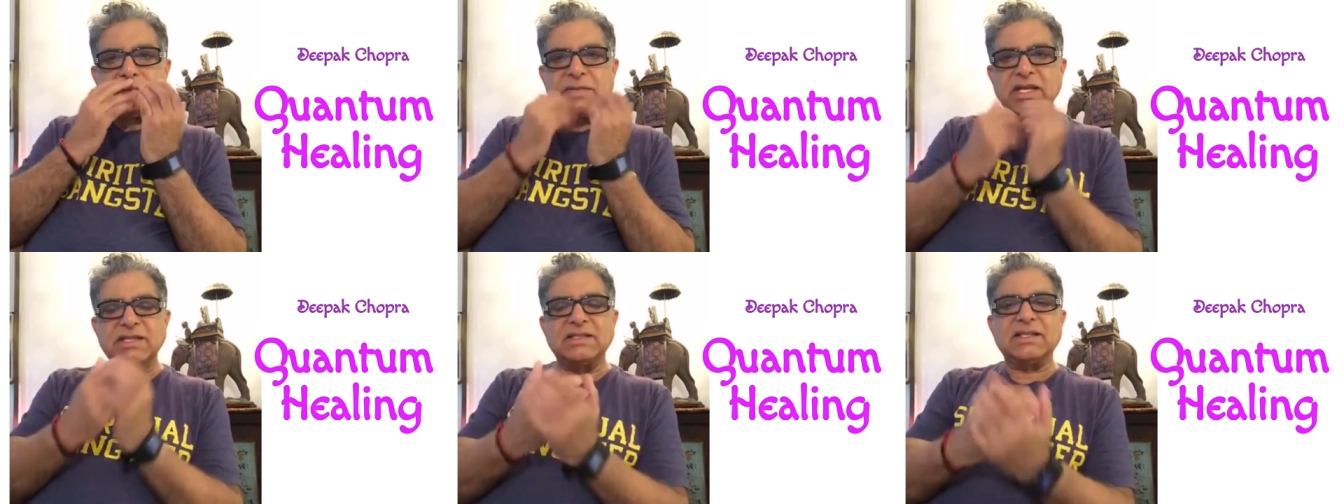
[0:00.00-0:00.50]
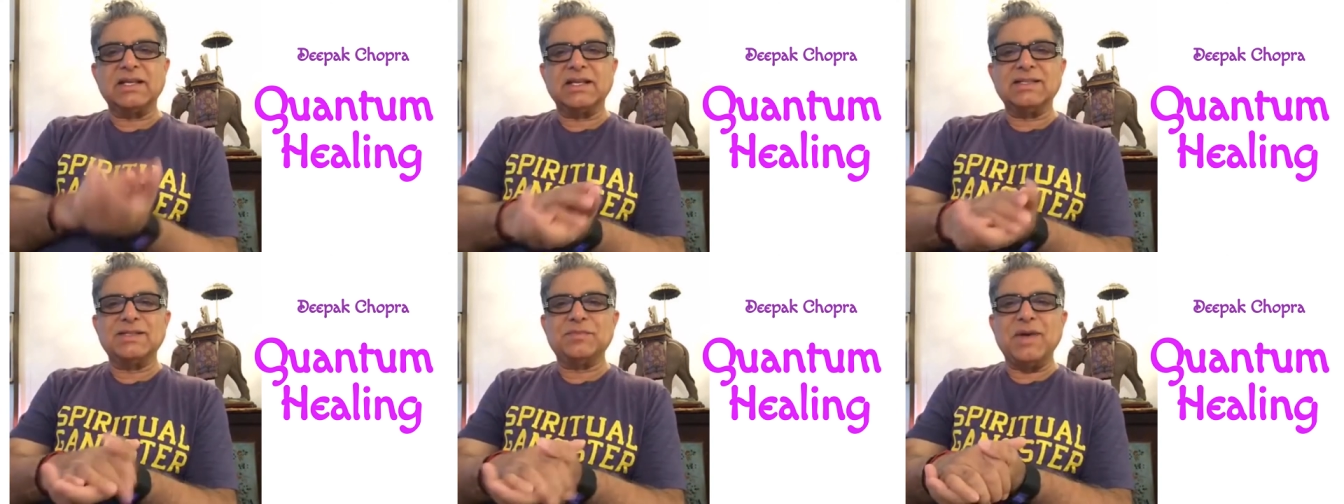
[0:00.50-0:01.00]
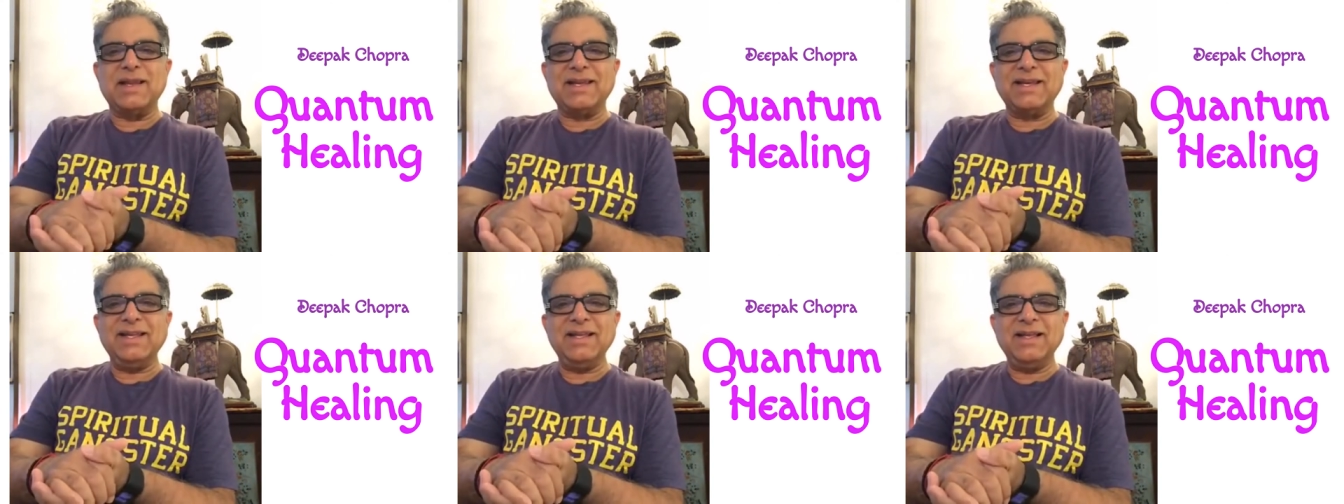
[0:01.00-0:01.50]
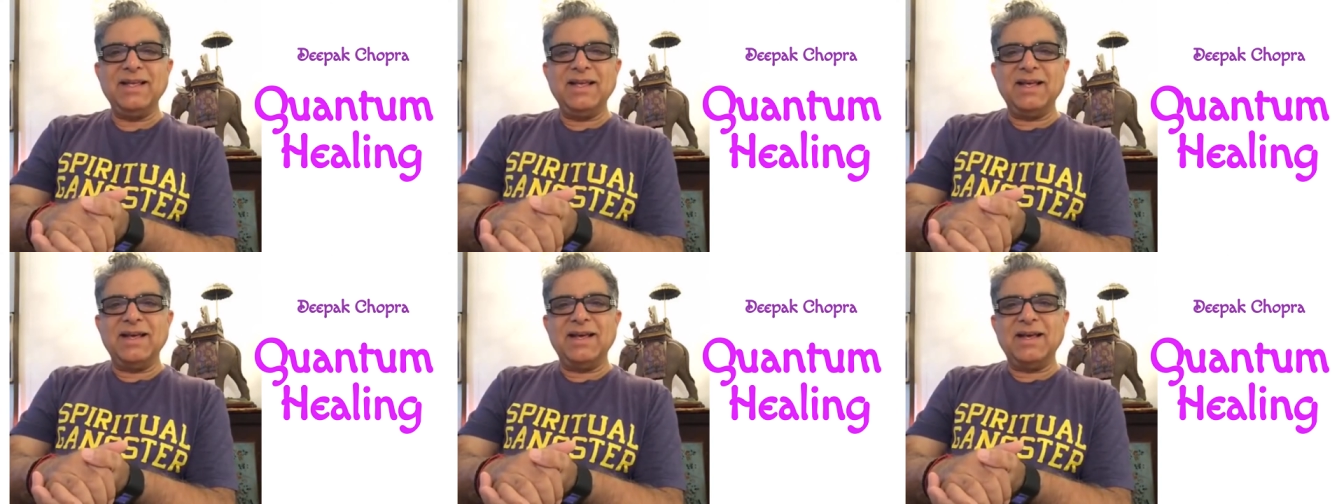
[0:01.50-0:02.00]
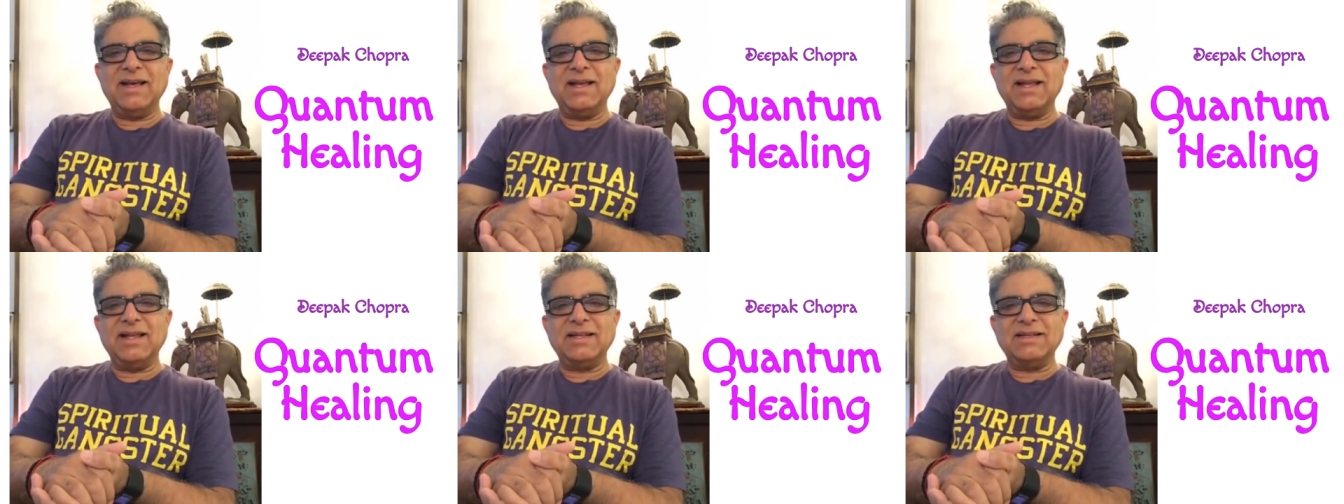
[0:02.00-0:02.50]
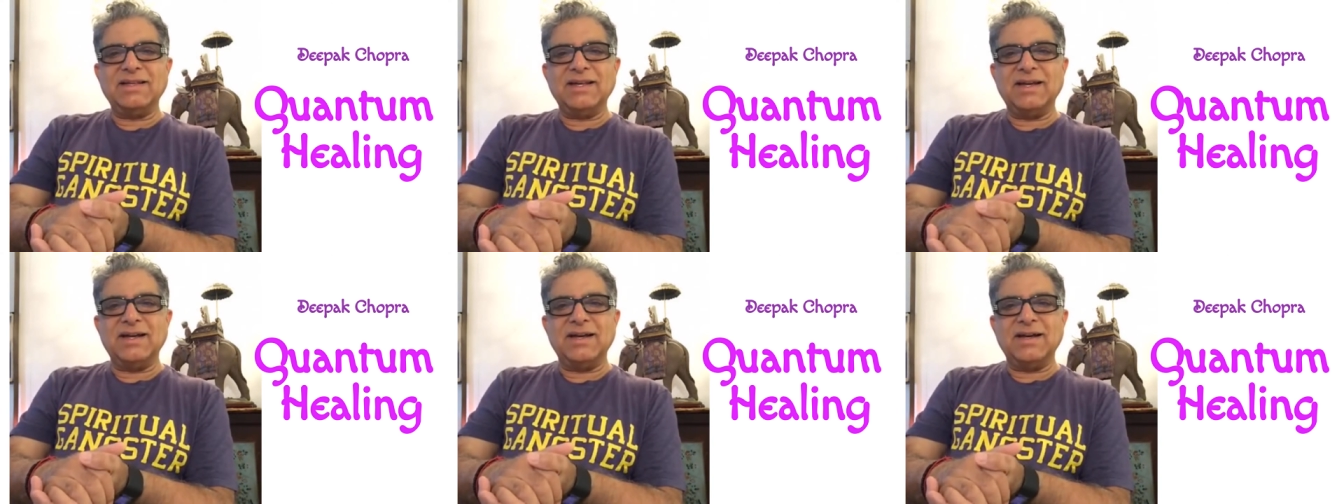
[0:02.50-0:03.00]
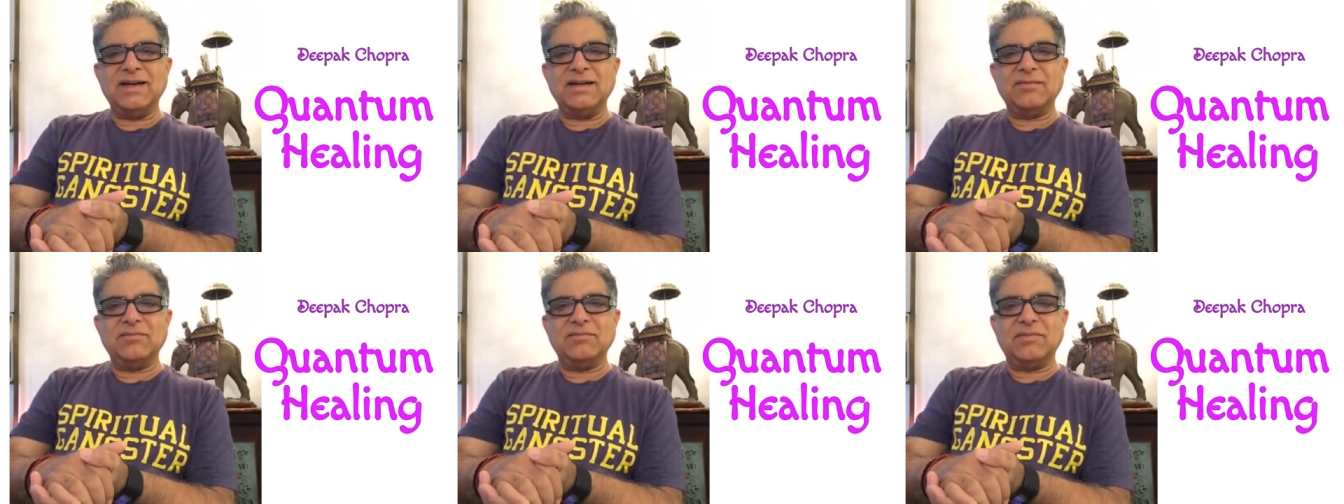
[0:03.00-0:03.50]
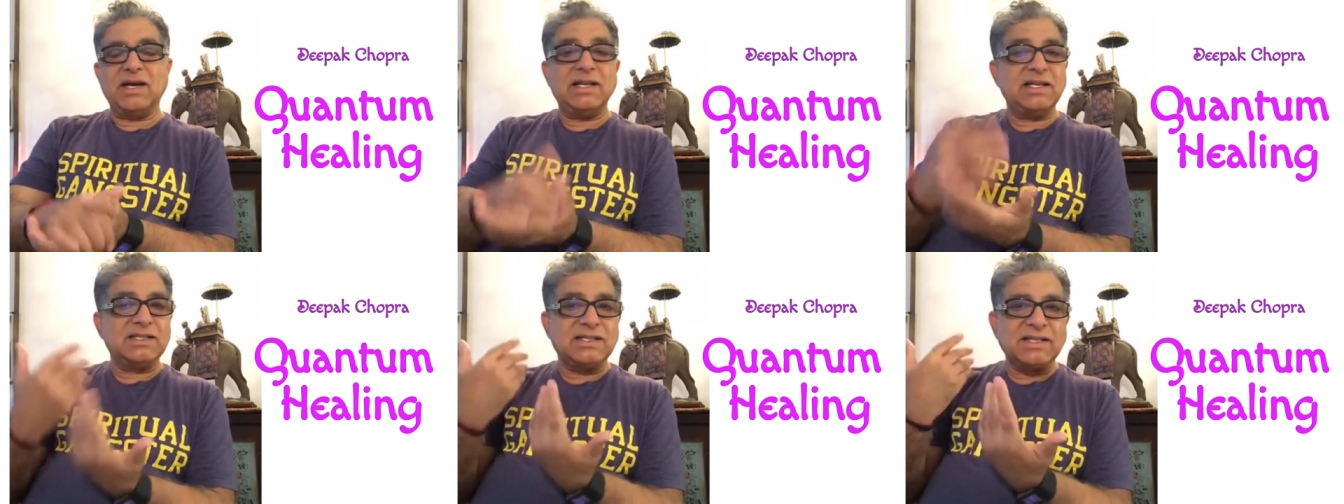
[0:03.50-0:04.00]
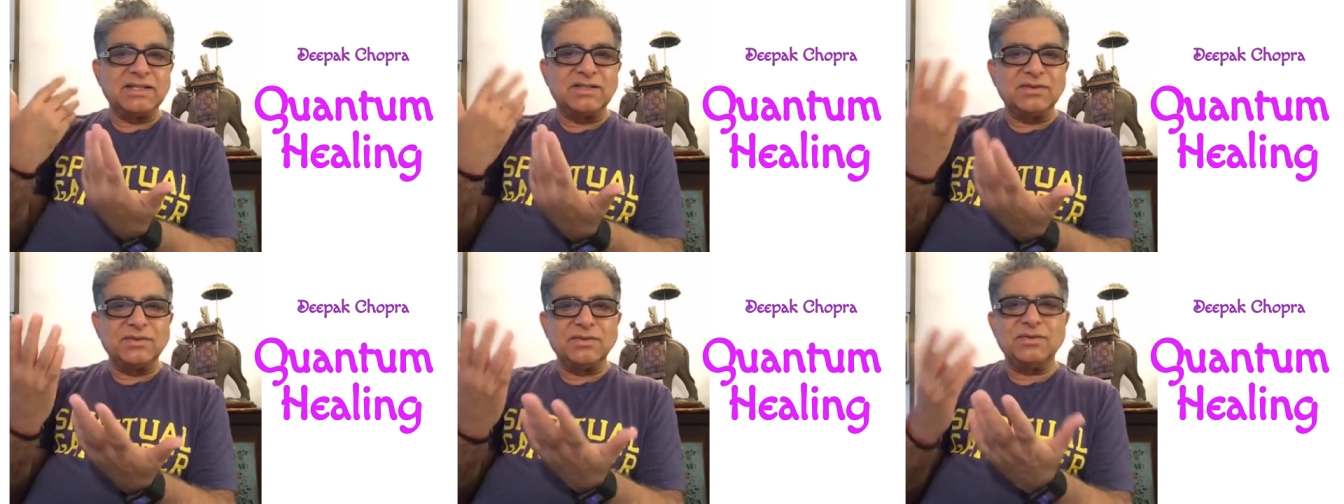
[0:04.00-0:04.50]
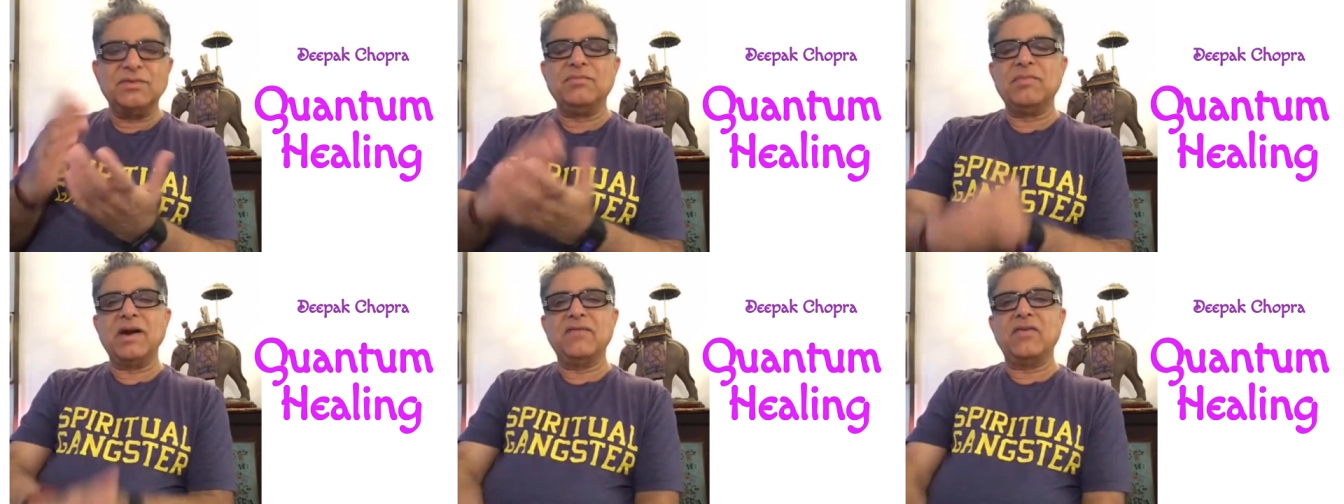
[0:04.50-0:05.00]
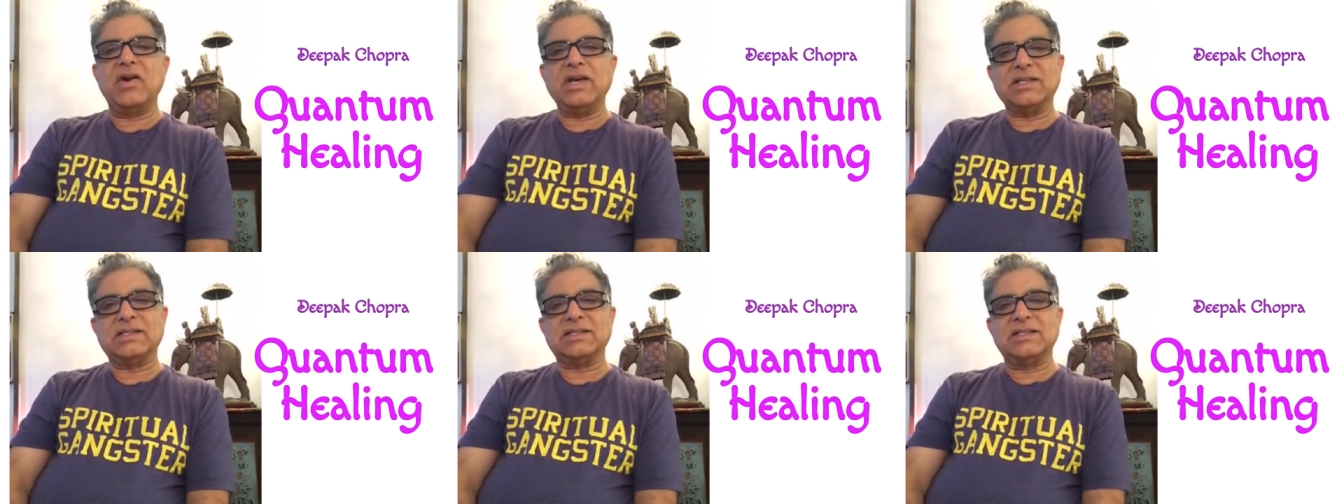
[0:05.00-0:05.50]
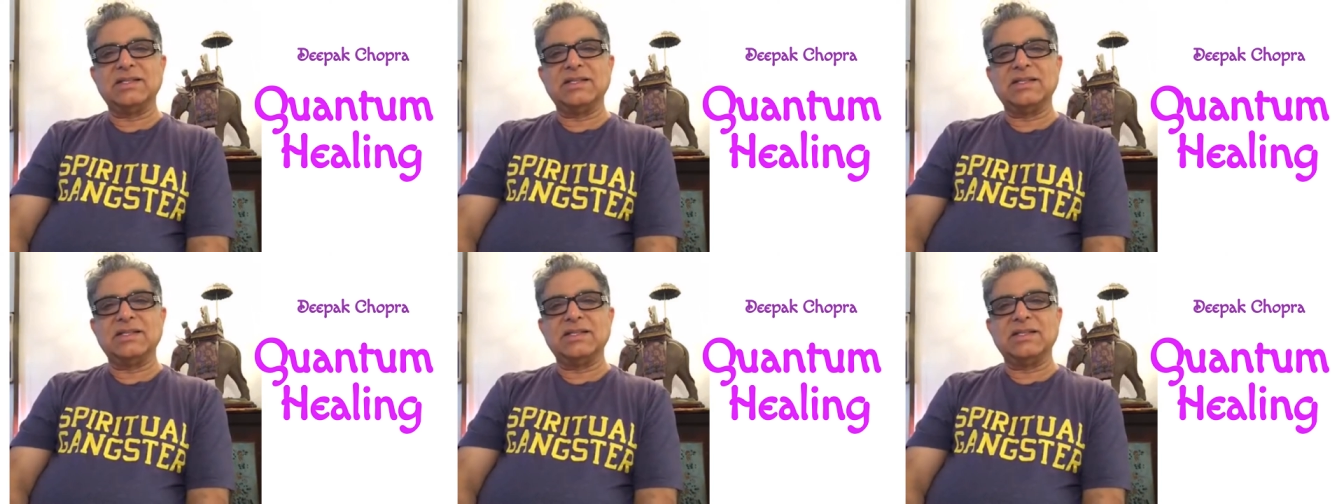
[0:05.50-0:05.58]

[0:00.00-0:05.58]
tasting and smelling and uh, by listening to my voice.